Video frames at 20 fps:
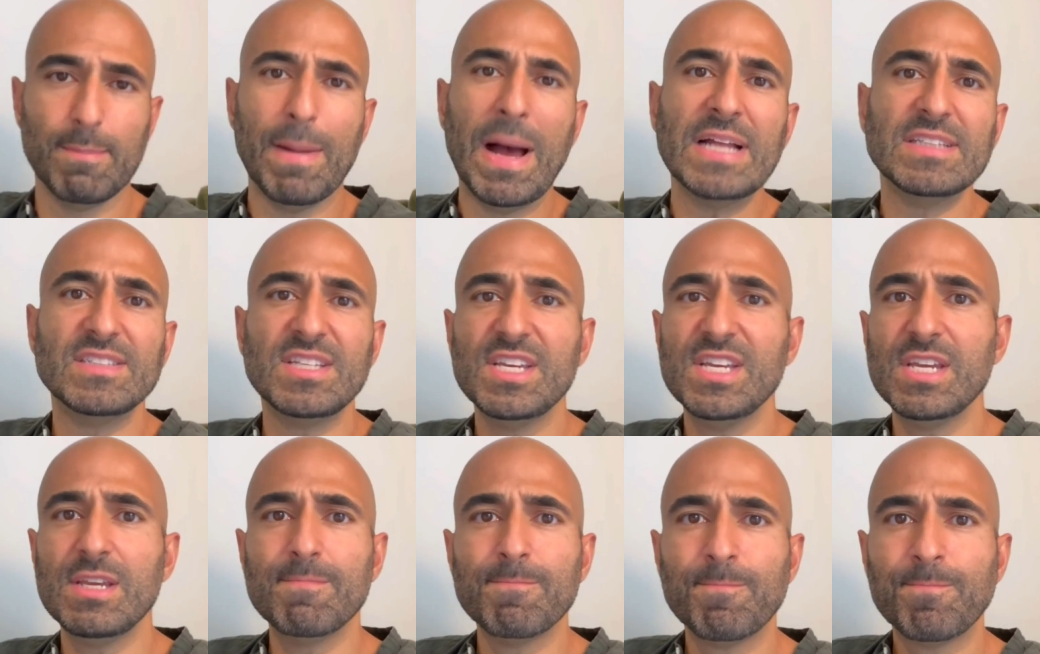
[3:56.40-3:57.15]
My
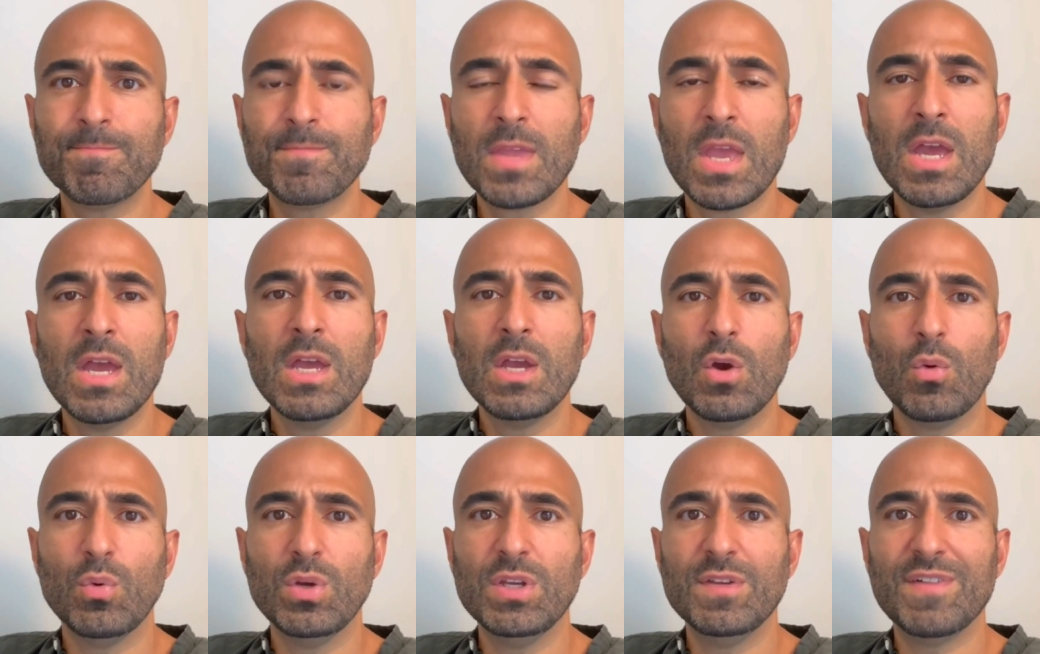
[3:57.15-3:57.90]
team,
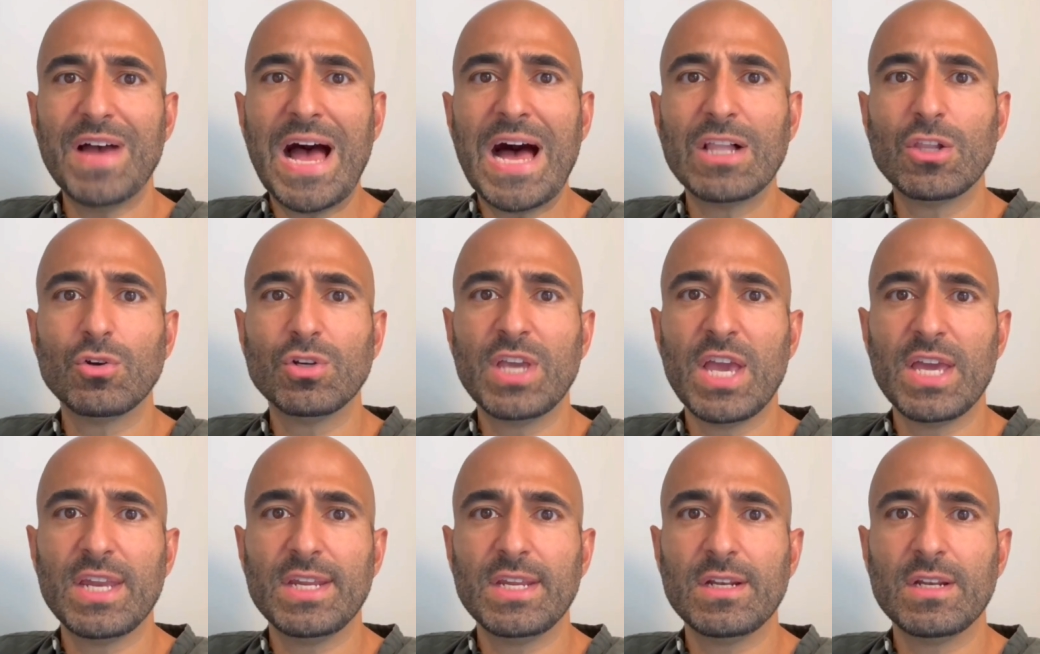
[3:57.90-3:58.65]
we've
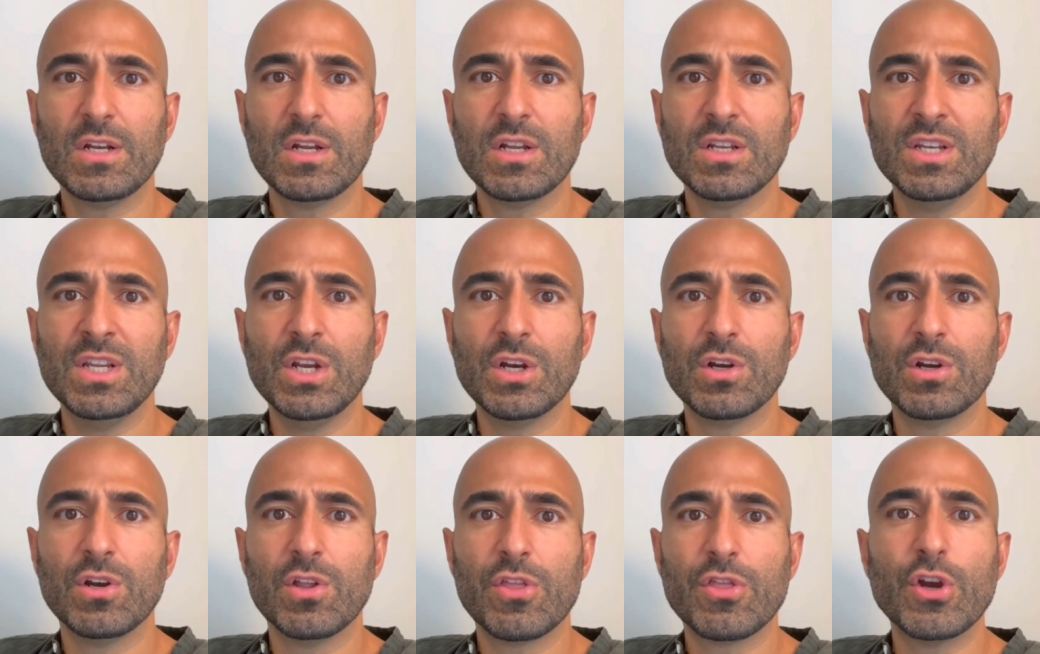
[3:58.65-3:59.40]
allocated
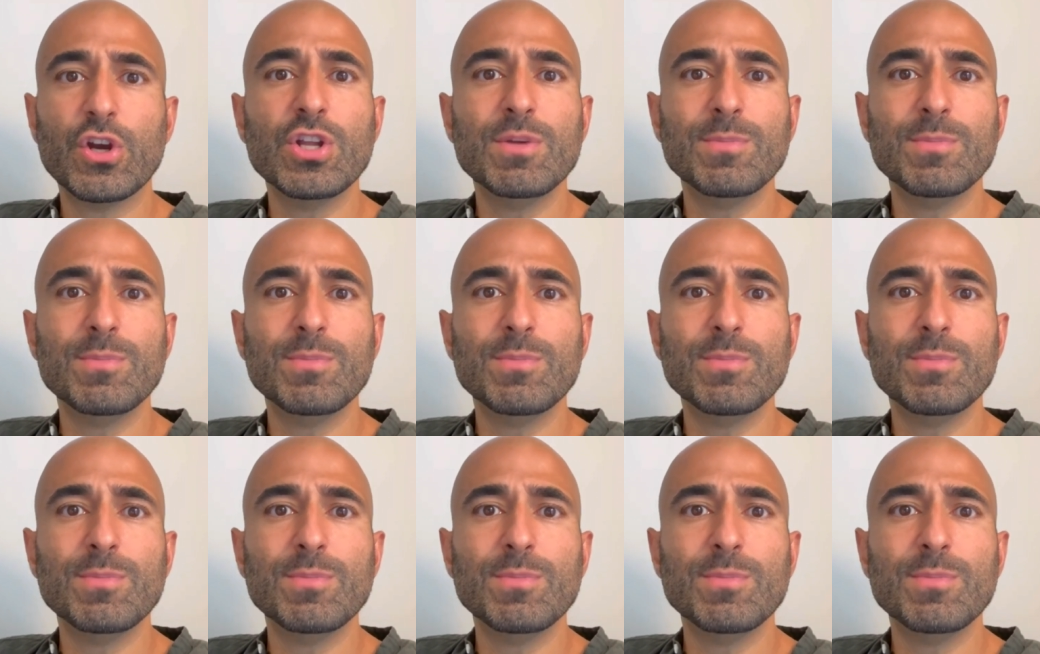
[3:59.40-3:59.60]
near $30